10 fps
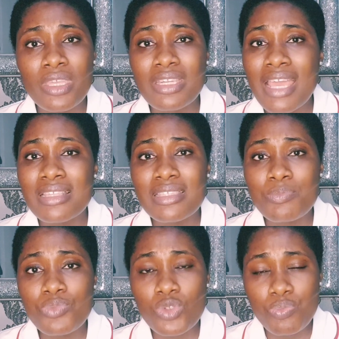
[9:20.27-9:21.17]
that is
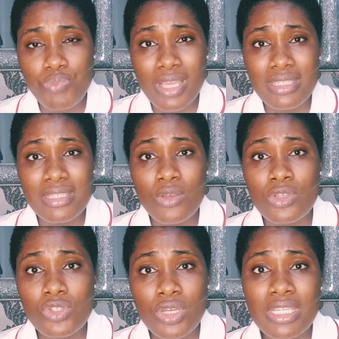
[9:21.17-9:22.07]
practice or
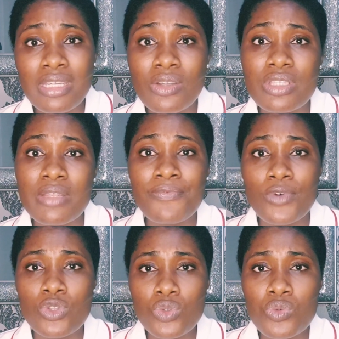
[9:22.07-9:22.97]
studying nursing
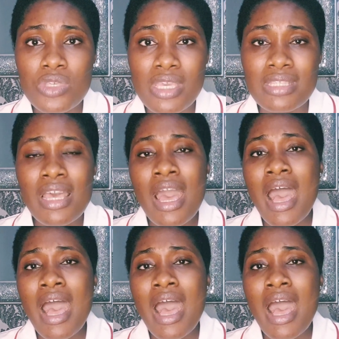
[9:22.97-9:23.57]
for 2 years,